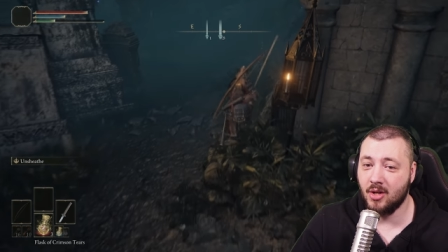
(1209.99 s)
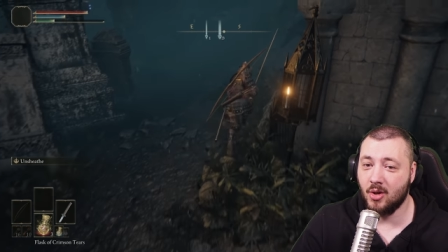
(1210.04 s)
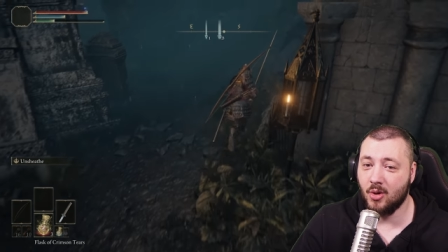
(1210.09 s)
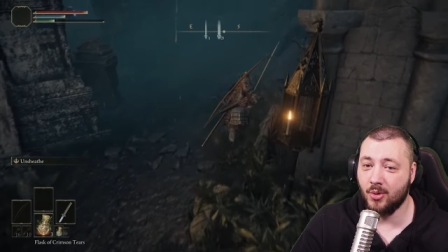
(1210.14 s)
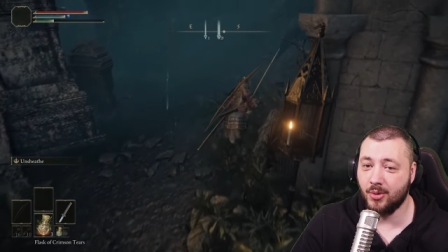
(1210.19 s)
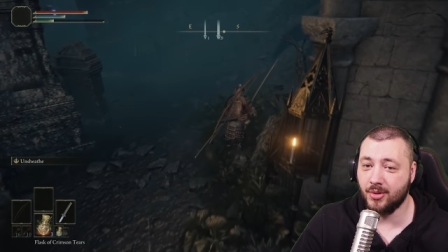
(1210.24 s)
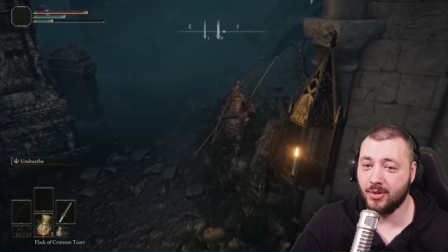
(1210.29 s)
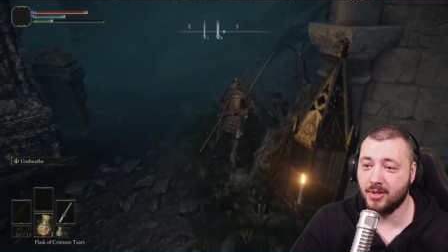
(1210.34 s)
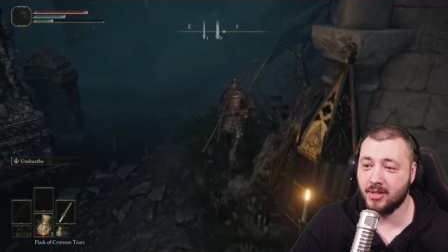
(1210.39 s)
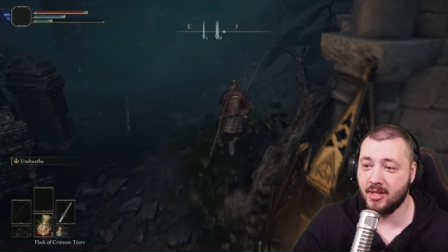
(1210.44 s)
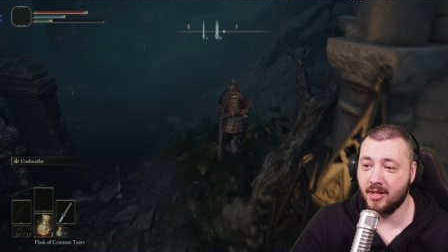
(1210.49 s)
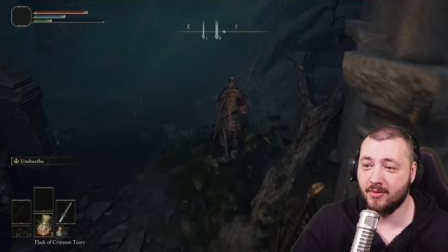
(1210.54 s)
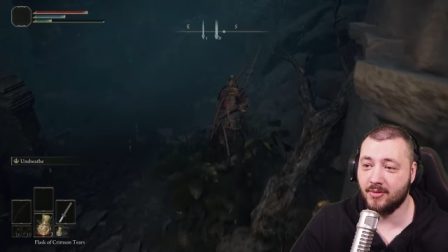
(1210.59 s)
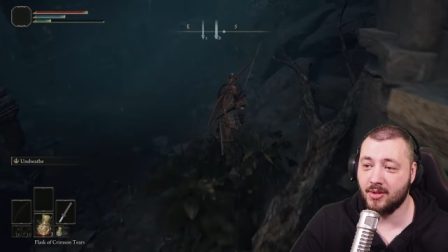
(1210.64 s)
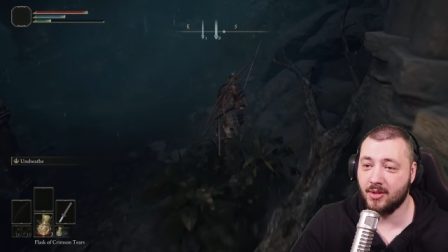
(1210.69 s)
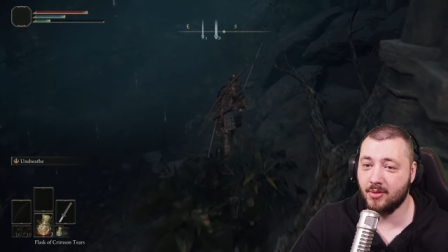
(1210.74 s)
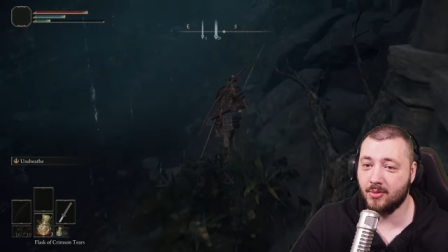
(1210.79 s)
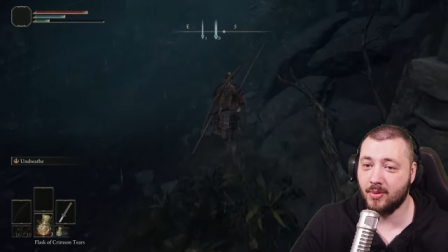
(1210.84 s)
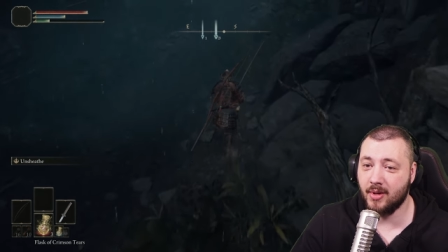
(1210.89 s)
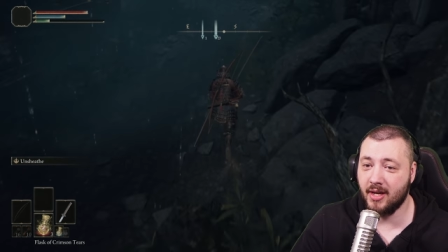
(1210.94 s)
Hold yourself
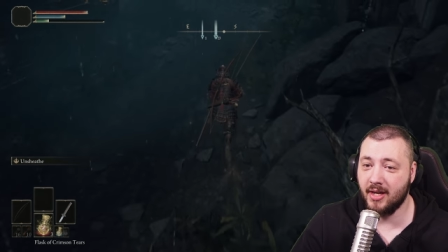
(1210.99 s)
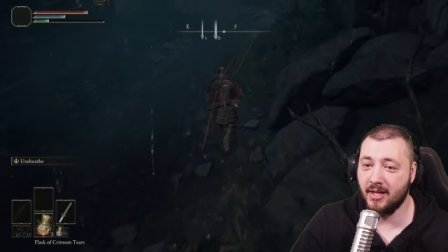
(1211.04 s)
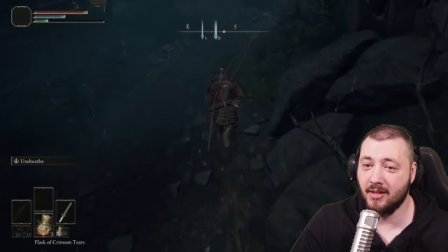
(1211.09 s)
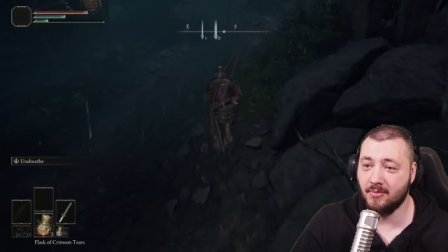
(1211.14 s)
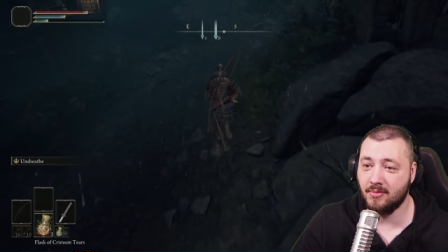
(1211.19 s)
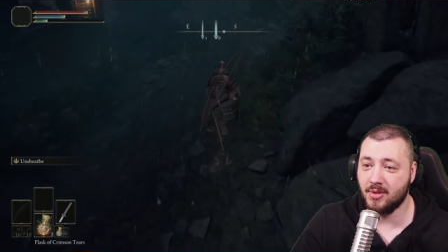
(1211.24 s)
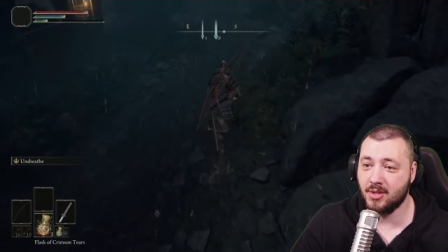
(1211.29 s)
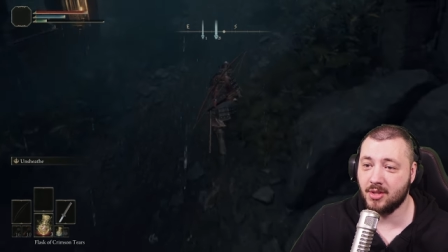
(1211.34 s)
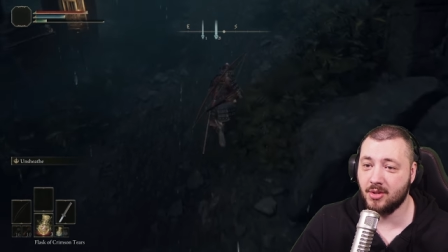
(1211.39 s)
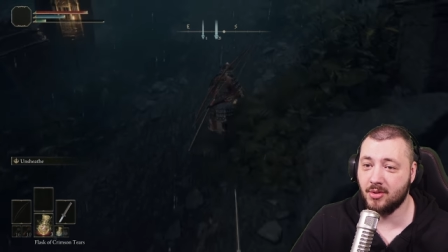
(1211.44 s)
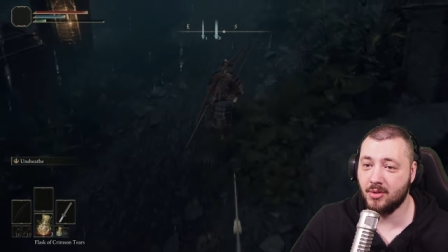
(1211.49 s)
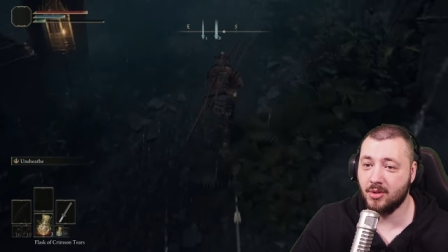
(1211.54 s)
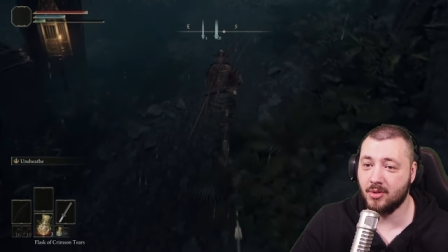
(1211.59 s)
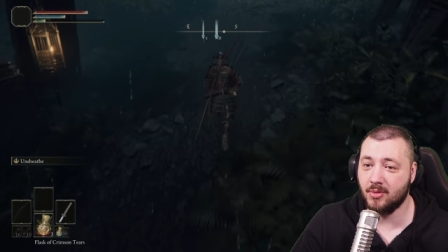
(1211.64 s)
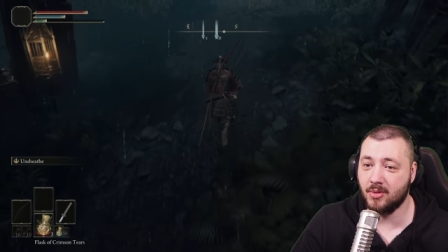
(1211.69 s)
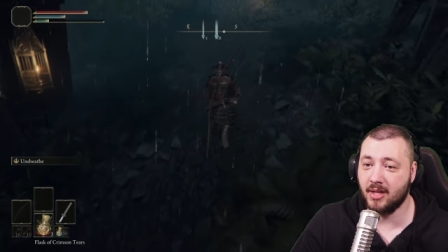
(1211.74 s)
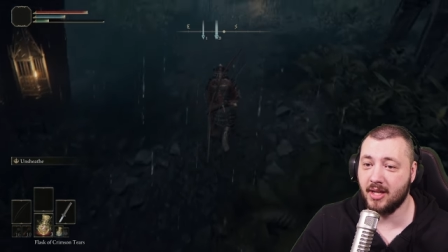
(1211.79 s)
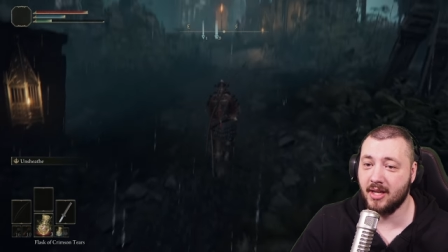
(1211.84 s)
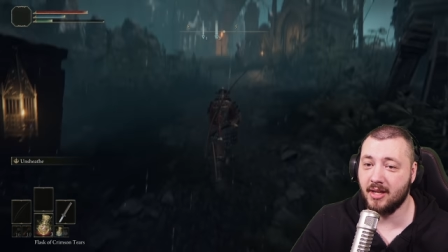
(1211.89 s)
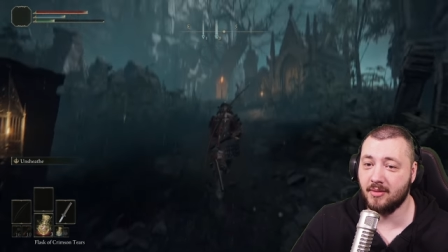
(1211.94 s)
to the right so you
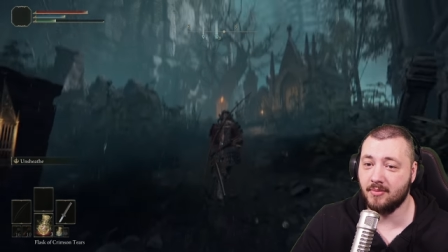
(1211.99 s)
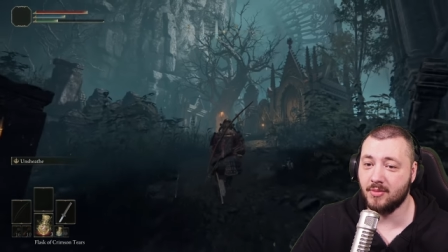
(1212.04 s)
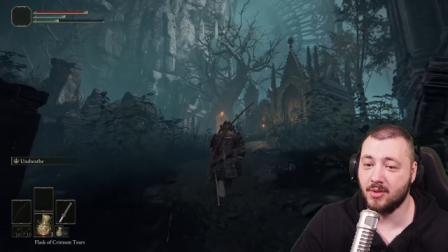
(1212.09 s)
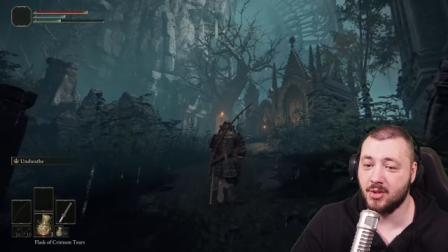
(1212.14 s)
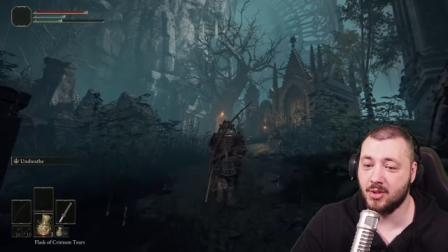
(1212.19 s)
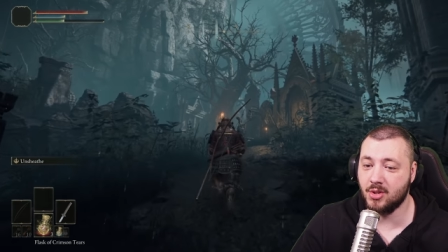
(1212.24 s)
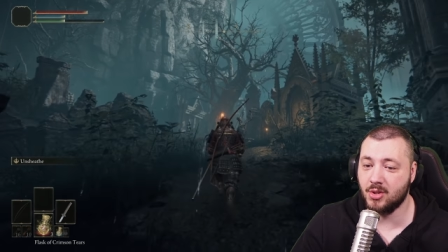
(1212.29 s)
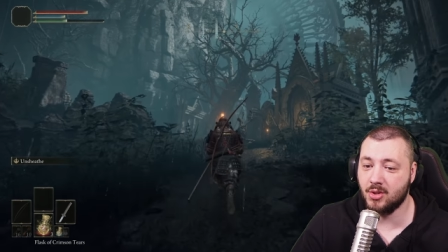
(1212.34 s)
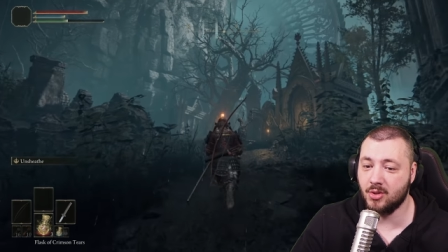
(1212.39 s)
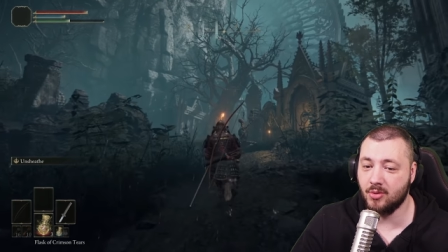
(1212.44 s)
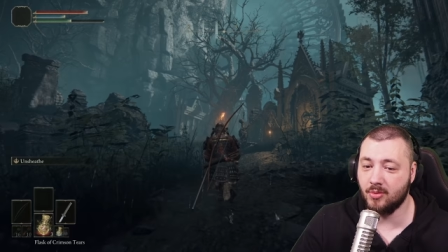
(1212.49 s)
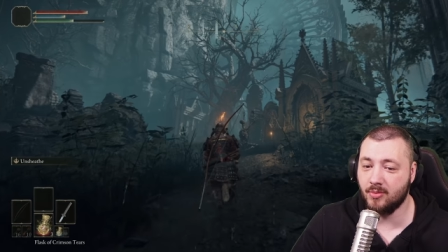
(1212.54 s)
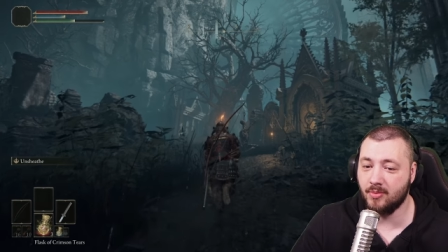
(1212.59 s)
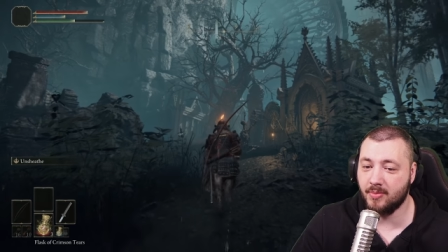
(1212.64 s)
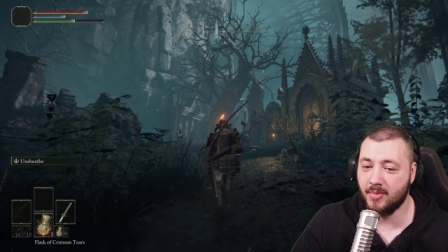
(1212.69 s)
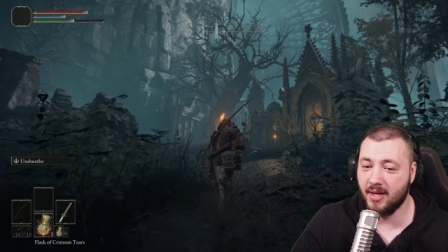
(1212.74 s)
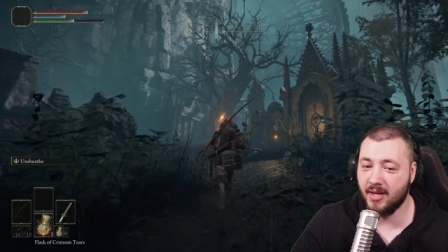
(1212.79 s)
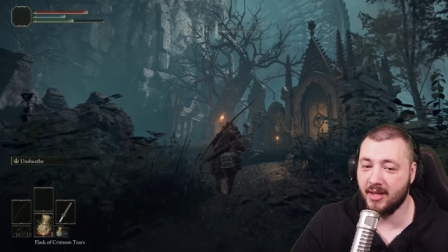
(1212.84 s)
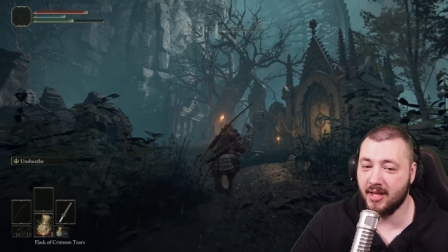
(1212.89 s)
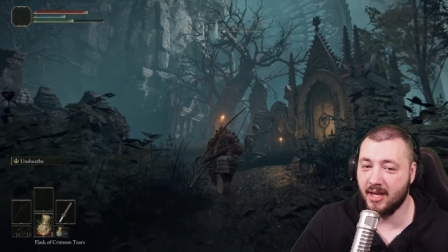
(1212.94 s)
don't get zoomed
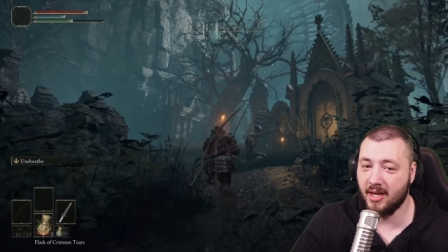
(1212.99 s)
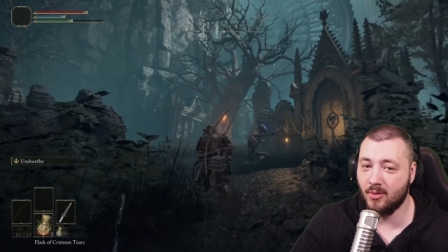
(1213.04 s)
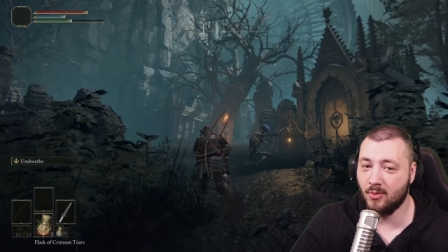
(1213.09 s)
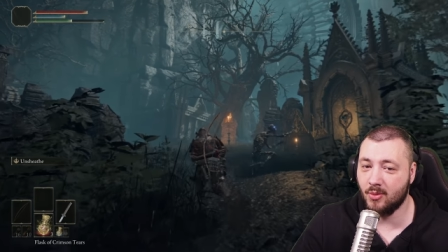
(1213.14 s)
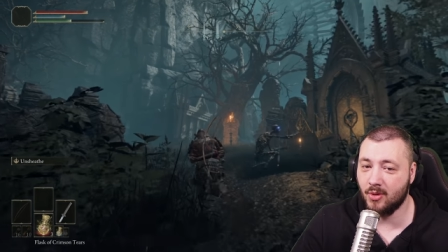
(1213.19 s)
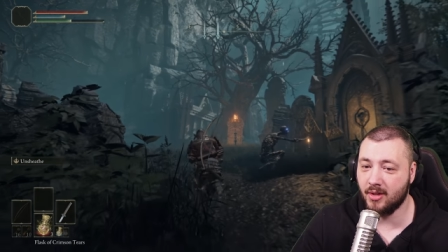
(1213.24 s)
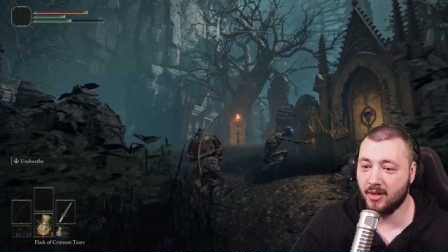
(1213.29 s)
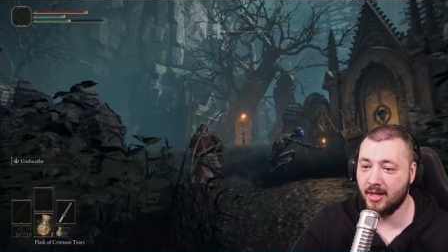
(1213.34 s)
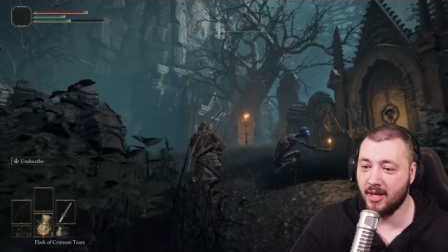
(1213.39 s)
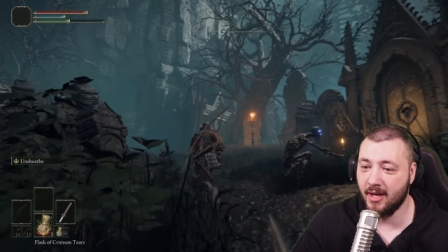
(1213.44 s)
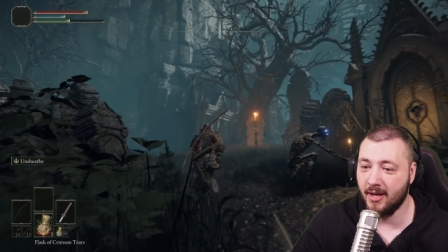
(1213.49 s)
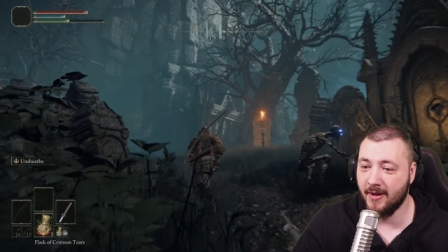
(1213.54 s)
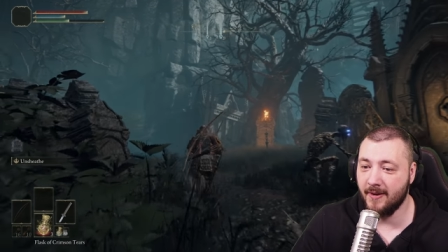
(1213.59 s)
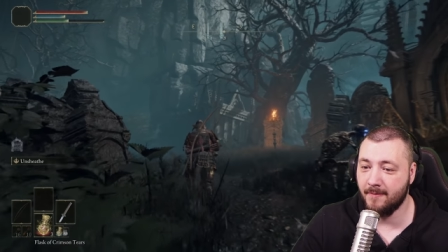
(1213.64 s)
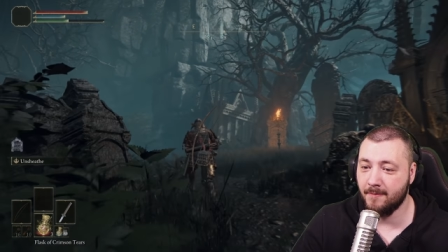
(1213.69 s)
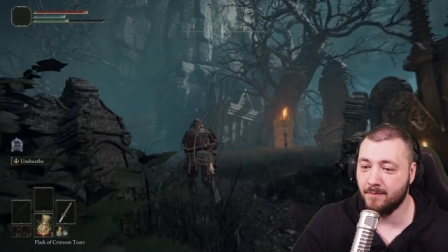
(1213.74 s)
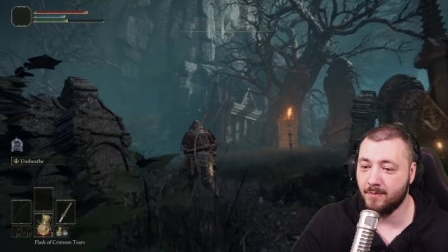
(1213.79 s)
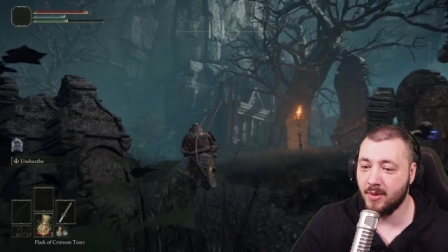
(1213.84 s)
by that one guy.